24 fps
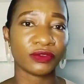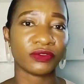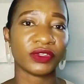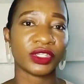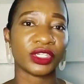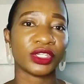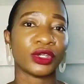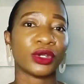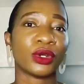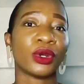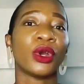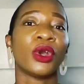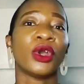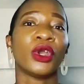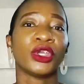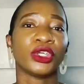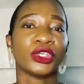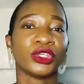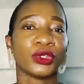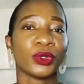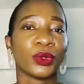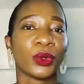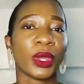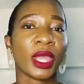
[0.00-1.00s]
video
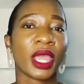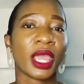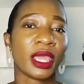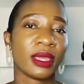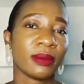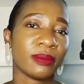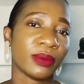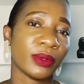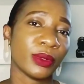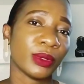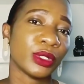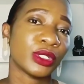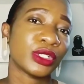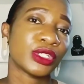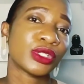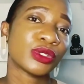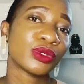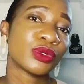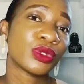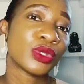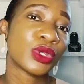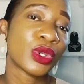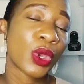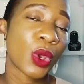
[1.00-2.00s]
you're able to
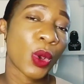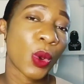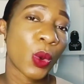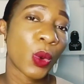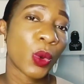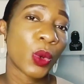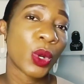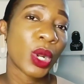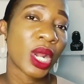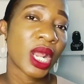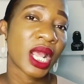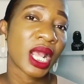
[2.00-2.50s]
know